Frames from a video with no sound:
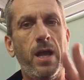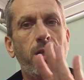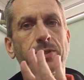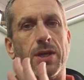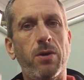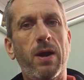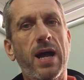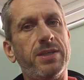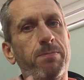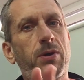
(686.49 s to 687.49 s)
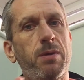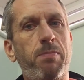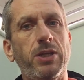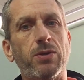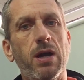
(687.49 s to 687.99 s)
So as I put the
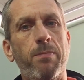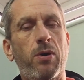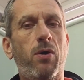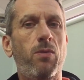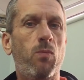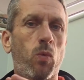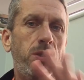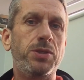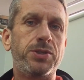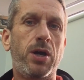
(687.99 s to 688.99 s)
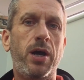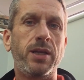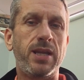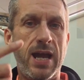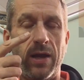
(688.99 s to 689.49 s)
picture up, on one
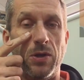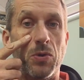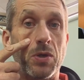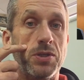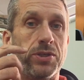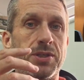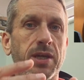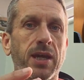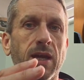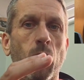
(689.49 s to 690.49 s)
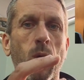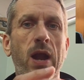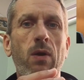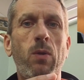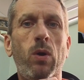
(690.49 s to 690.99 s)
side now you can see
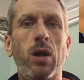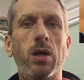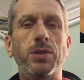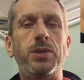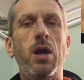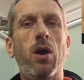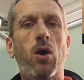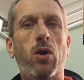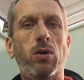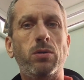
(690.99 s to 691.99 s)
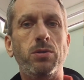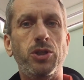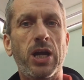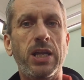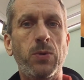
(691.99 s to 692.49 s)
where I was on
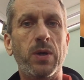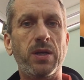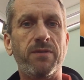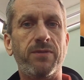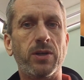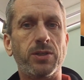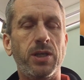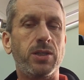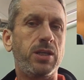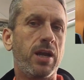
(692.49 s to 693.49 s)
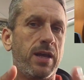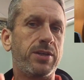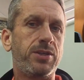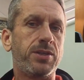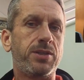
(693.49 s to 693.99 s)
January the 1st this year. That's
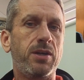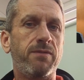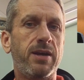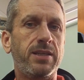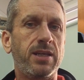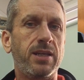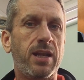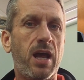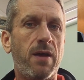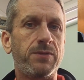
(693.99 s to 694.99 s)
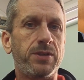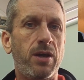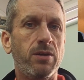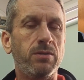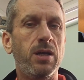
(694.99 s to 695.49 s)
just over 18.5
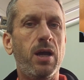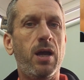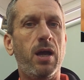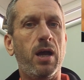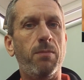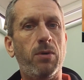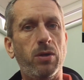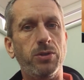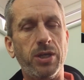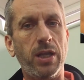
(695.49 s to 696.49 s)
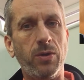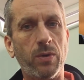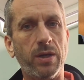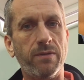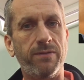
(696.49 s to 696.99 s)
stone on
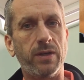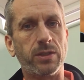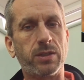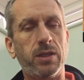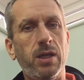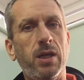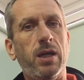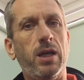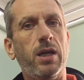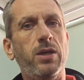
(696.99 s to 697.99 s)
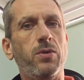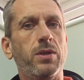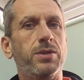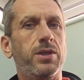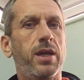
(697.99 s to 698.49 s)
January the 1st. You
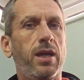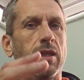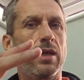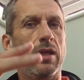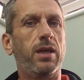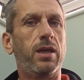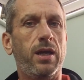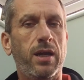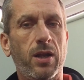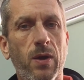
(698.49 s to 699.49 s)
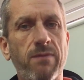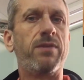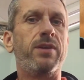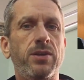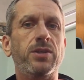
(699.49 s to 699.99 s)
can see that, you know,
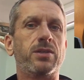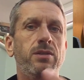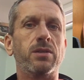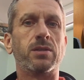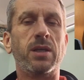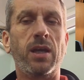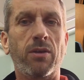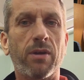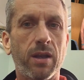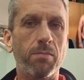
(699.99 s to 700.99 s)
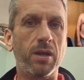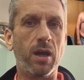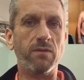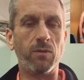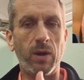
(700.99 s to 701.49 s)
everything just looks incredibly
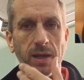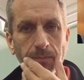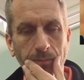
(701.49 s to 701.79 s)
overweight.